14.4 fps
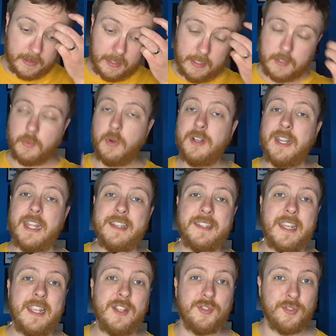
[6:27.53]
this one is
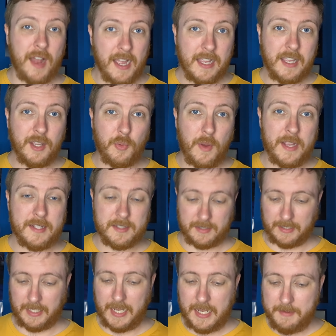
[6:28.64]
a Dragon Quest
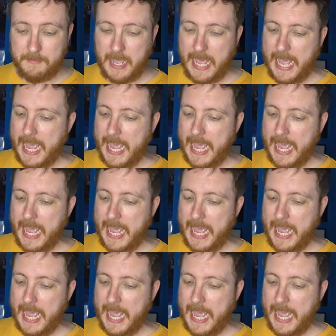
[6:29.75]
game.